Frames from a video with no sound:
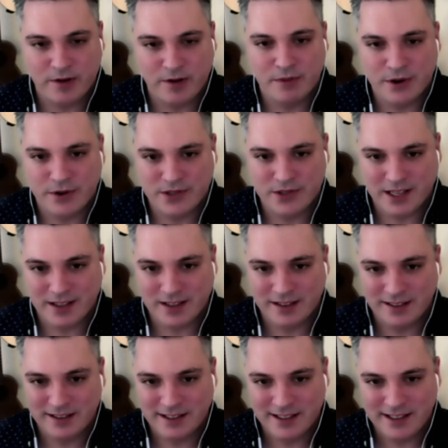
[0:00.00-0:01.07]
composing
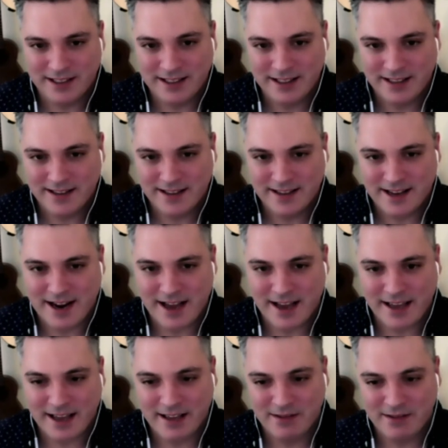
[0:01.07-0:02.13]
that
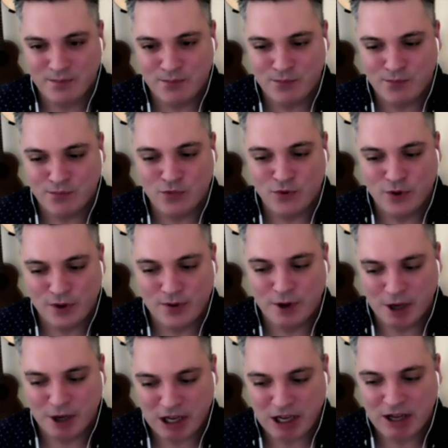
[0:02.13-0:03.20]
I would